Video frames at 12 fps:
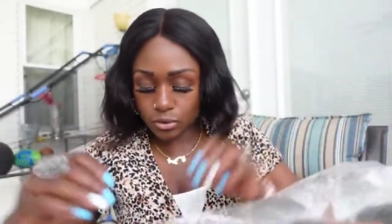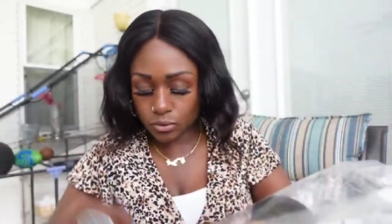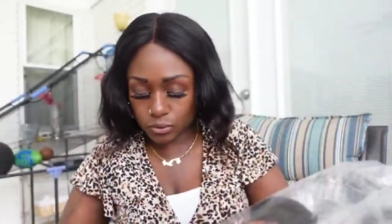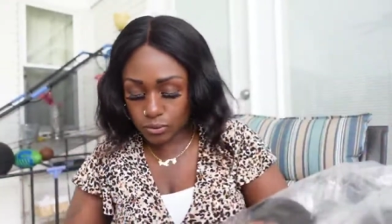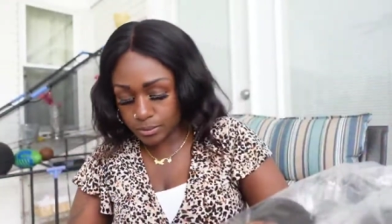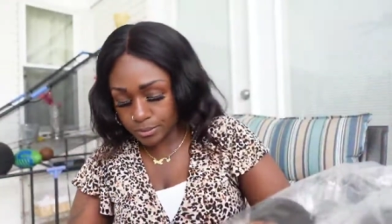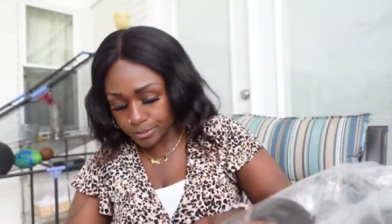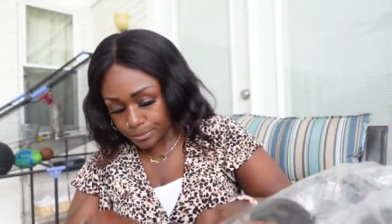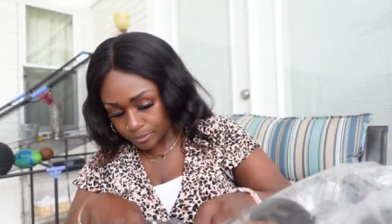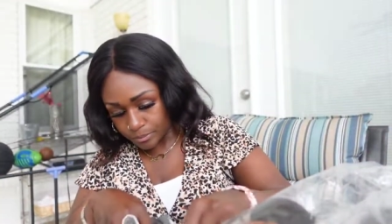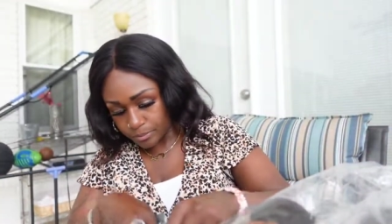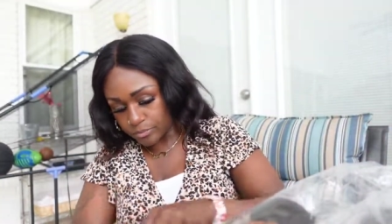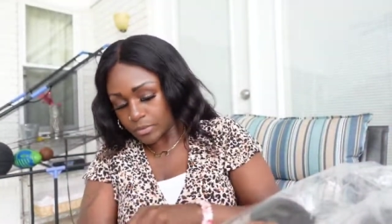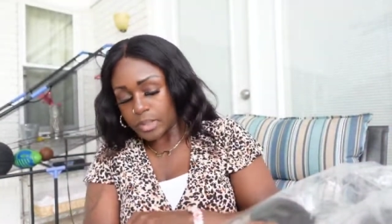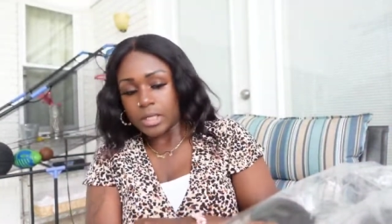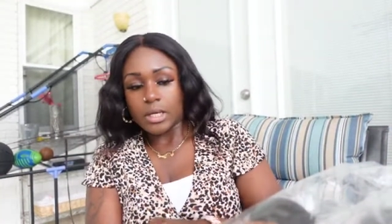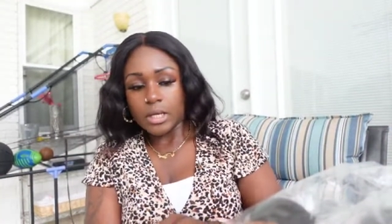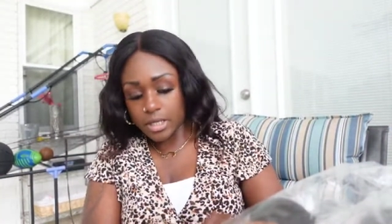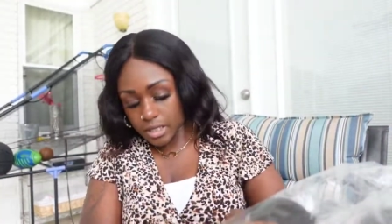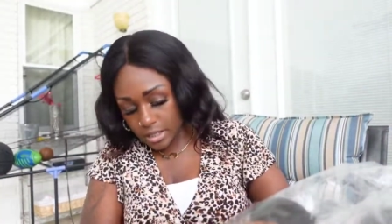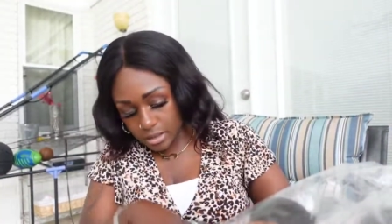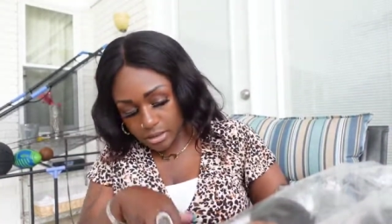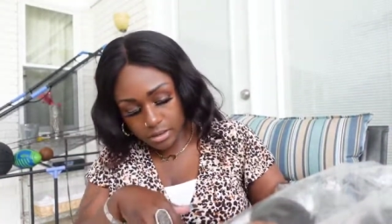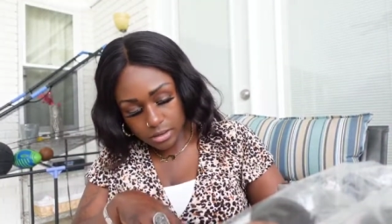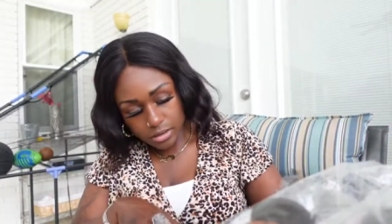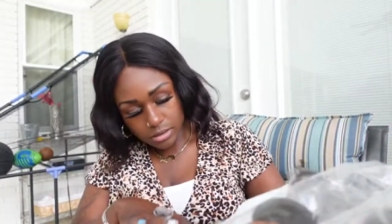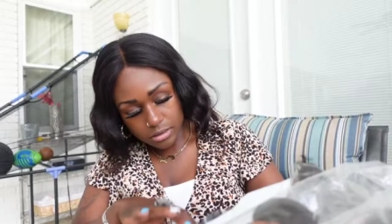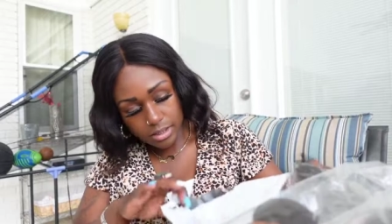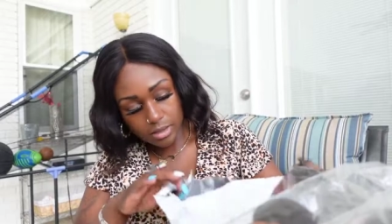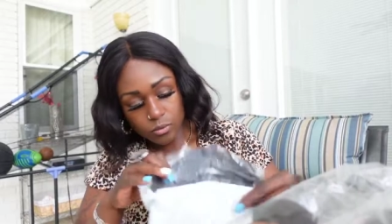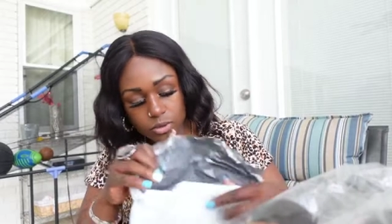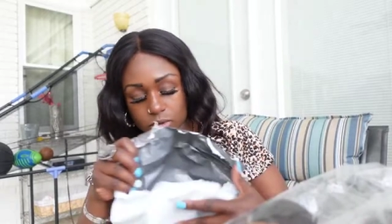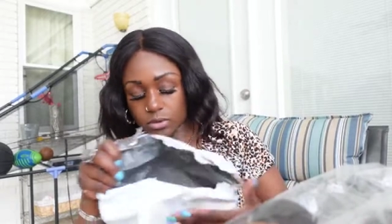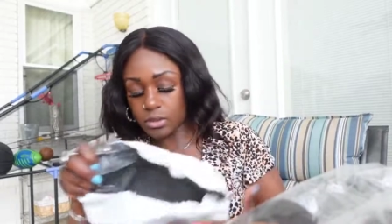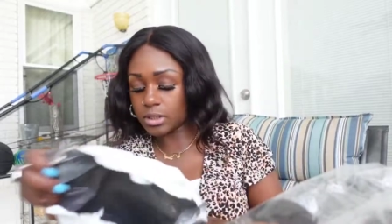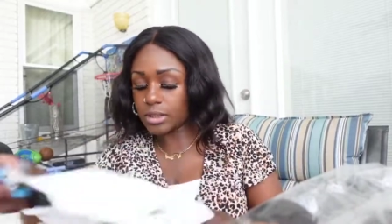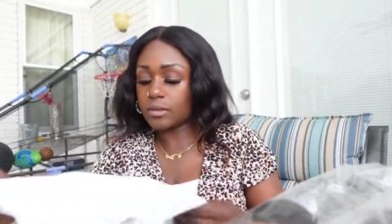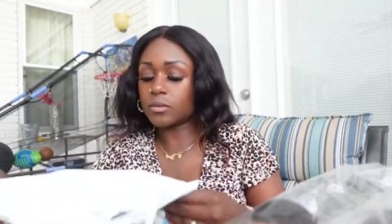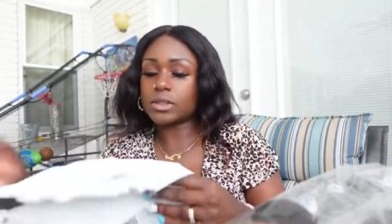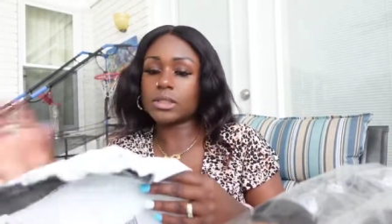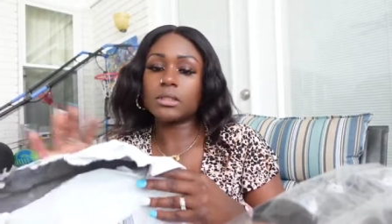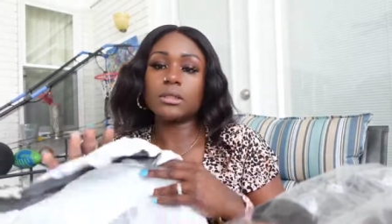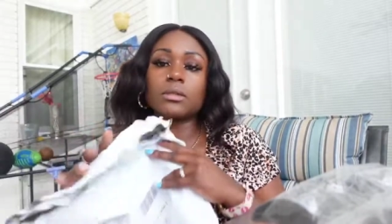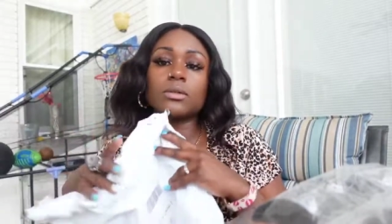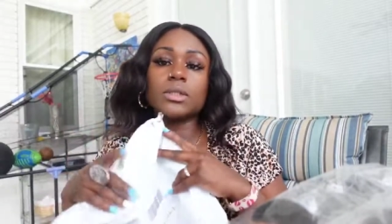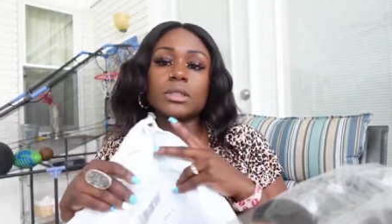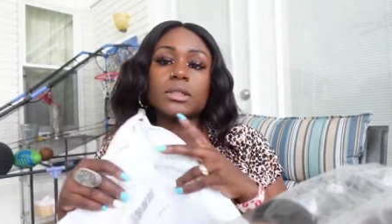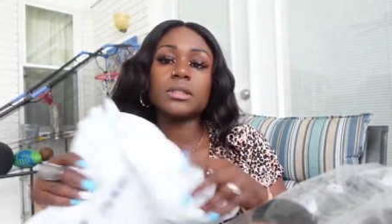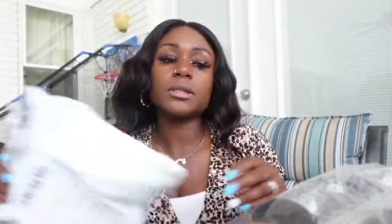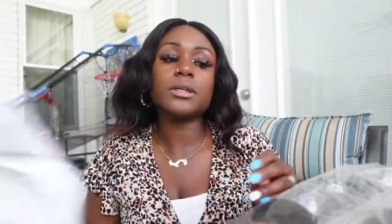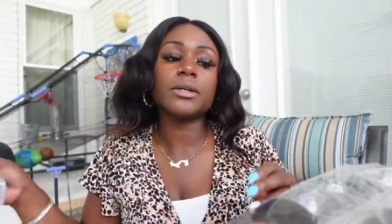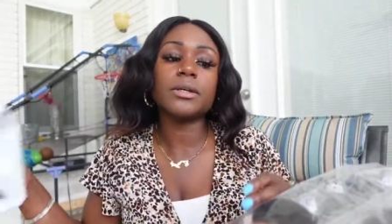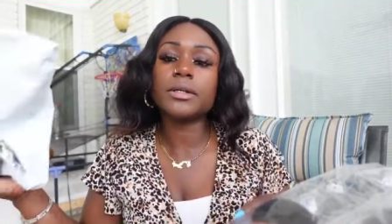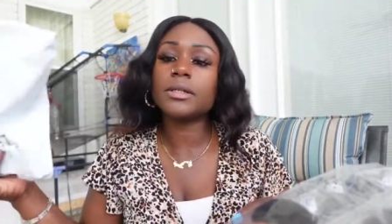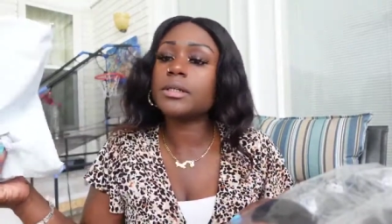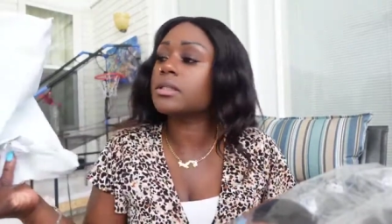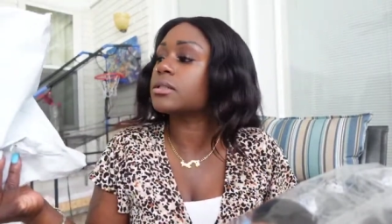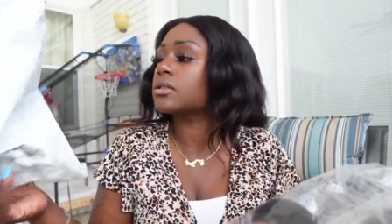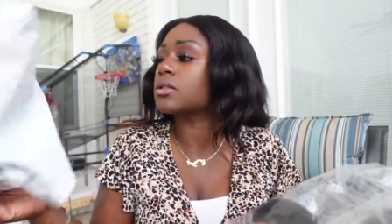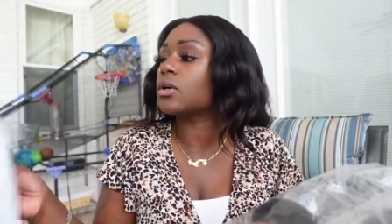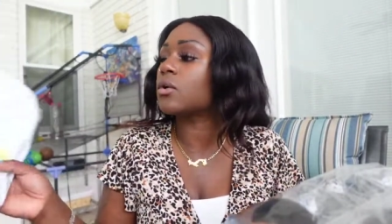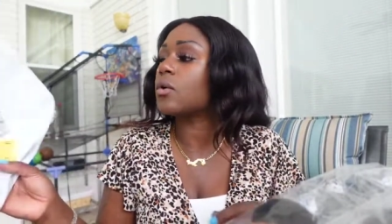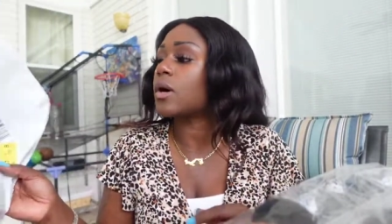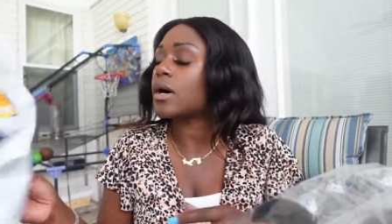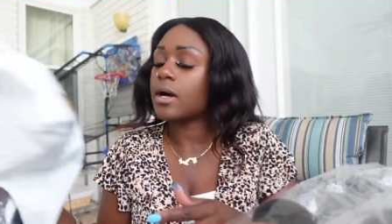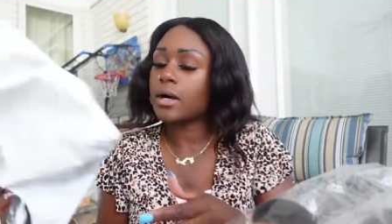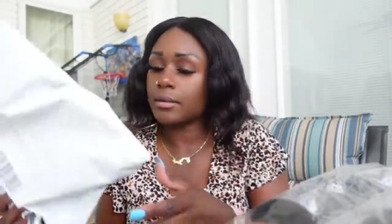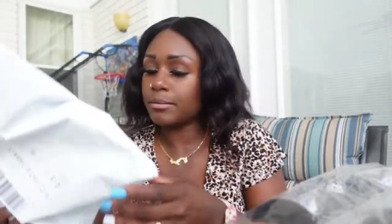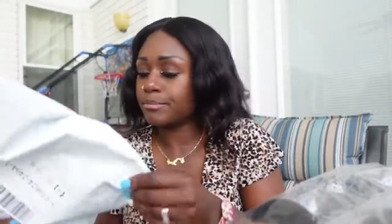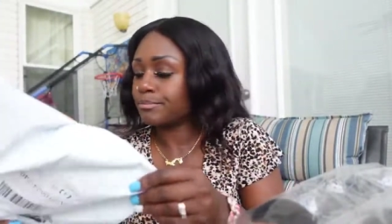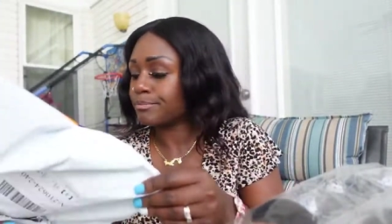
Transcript: bundle. And that was all that was included in here. It's no um,